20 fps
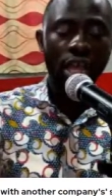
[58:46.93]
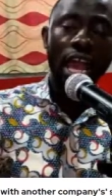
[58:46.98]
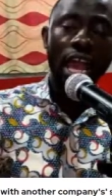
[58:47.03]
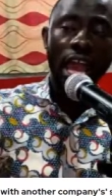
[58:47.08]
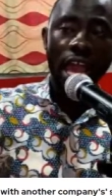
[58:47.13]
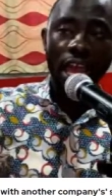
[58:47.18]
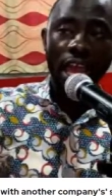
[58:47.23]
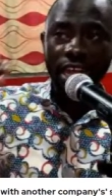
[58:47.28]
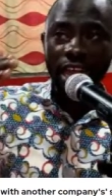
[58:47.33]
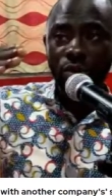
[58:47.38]

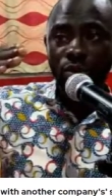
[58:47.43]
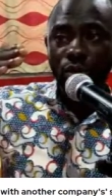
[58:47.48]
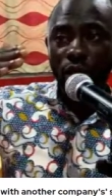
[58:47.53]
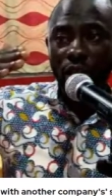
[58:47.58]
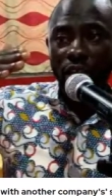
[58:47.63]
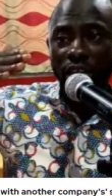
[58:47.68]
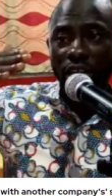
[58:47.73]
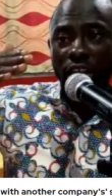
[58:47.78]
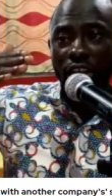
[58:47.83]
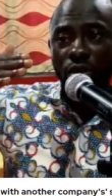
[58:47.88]
And then
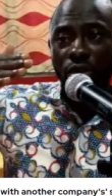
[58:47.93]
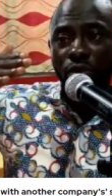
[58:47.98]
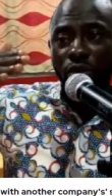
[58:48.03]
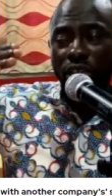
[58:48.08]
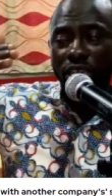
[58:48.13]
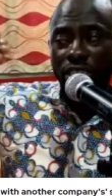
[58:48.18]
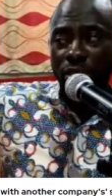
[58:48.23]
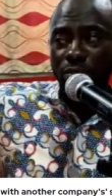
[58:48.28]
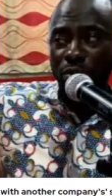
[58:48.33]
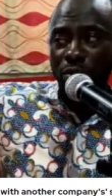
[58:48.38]
when the
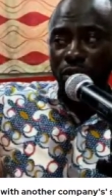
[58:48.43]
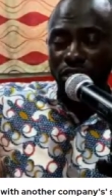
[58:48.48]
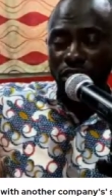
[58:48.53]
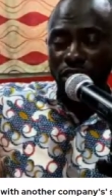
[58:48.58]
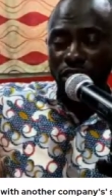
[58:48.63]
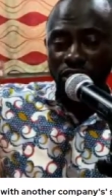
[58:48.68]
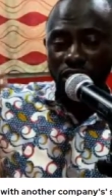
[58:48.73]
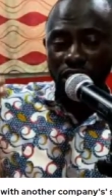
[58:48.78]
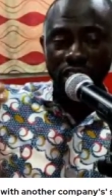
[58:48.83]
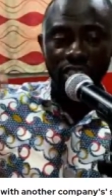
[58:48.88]
liquidity
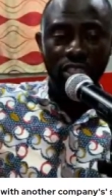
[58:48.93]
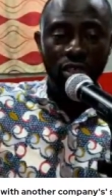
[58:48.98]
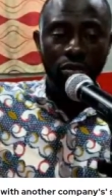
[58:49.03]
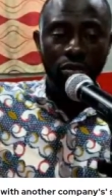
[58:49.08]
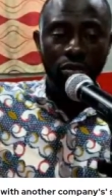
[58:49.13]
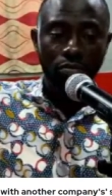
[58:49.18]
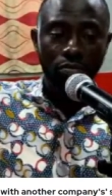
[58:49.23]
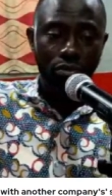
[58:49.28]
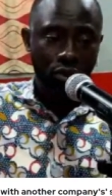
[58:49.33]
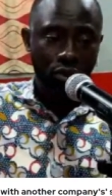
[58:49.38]
position is
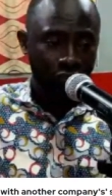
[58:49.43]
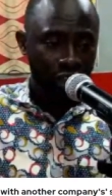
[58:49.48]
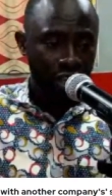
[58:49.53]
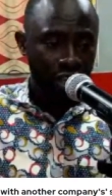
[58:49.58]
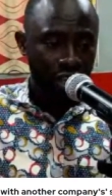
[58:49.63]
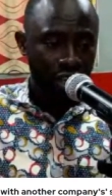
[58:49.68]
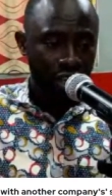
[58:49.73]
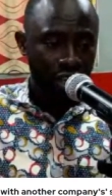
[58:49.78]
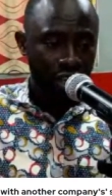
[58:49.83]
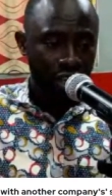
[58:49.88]

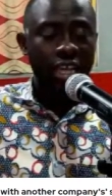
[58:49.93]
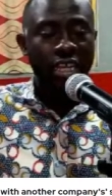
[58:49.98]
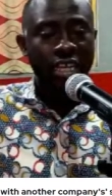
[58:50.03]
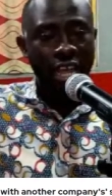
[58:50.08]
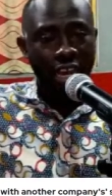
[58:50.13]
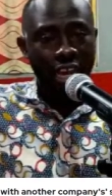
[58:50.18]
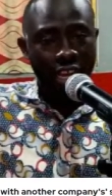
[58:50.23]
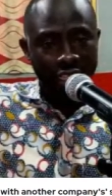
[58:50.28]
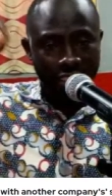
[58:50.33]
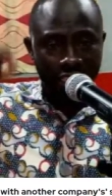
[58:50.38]
improving,
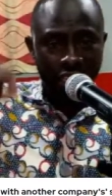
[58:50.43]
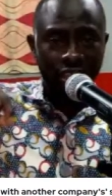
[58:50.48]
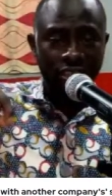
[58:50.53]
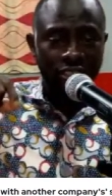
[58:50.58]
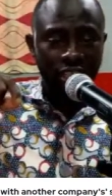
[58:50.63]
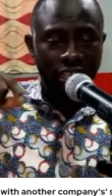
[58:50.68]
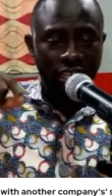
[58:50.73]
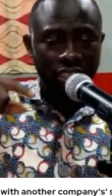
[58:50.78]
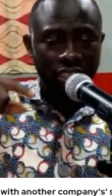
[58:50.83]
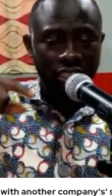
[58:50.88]
then it tells
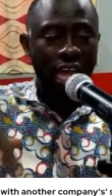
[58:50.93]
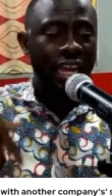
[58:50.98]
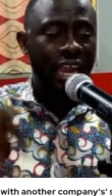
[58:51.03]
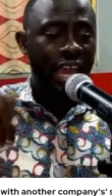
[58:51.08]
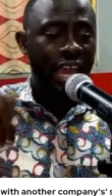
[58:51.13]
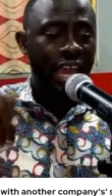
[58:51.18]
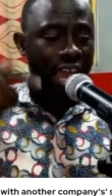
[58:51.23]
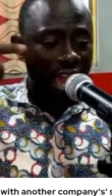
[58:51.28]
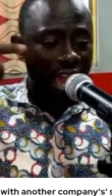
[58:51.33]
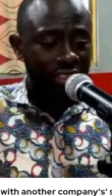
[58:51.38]
us that
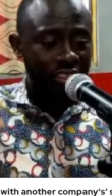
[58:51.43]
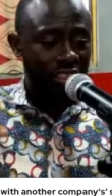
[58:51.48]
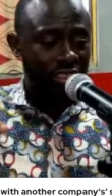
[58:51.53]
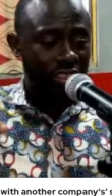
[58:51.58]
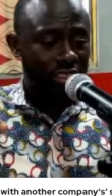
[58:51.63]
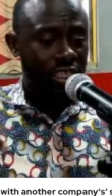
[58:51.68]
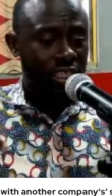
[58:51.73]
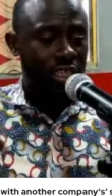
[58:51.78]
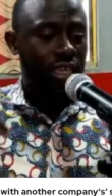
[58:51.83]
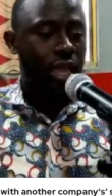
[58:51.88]
the
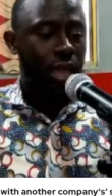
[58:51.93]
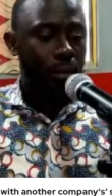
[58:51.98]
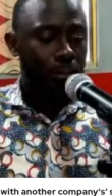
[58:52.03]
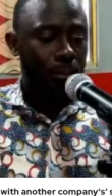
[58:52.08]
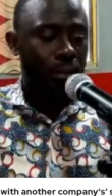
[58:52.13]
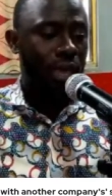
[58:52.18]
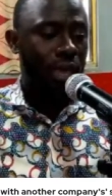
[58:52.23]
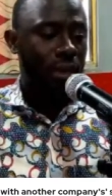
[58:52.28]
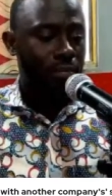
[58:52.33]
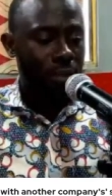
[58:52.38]
entity
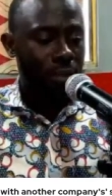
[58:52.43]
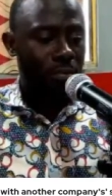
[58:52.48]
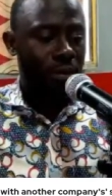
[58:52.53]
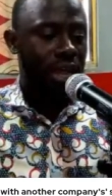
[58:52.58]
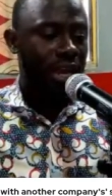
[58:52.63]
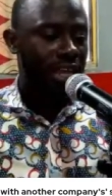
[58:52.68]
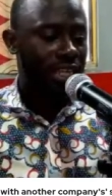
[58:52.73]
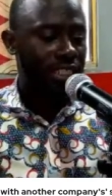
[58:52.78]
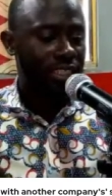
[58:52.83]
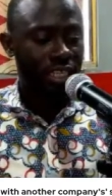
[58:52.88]
may be
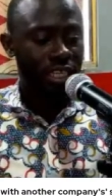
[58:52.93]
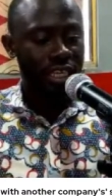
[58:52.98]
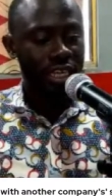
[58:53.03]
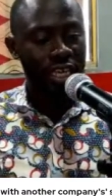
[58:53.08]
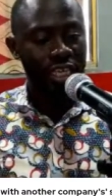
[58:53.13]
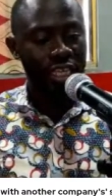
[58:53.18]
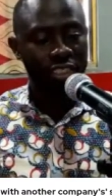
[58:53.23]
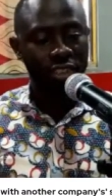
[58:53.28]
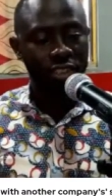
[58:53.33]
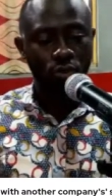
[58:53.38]
managing
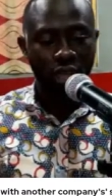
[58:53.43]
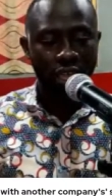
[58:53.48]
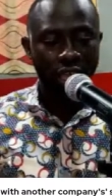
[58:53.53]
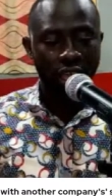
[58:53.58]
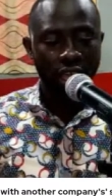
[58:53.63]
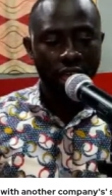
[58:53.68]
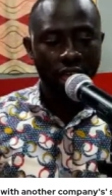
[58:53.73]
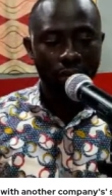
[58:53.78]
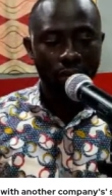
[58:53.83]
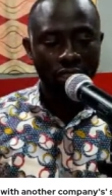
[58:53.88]
its working
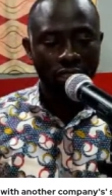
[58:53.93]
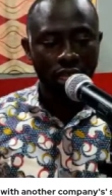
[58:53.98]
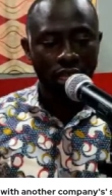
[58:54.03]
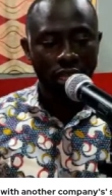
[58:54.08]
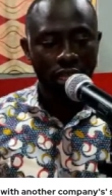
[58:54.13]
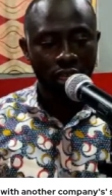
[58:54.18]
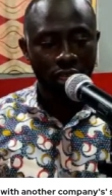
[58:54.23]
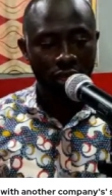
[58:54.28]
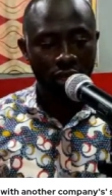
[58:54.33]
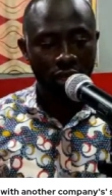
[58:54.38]

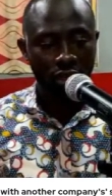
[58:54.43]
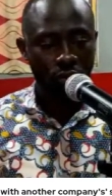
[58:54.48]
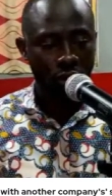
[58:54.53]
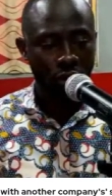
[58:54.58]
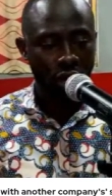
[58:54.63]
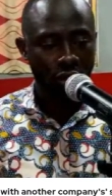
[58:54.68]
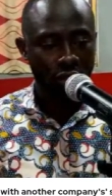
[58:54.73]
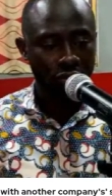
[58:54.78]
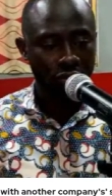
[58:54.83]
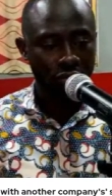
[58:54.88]
capital
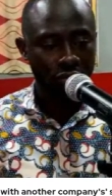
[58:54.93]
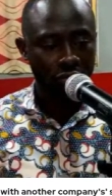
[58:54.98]
well.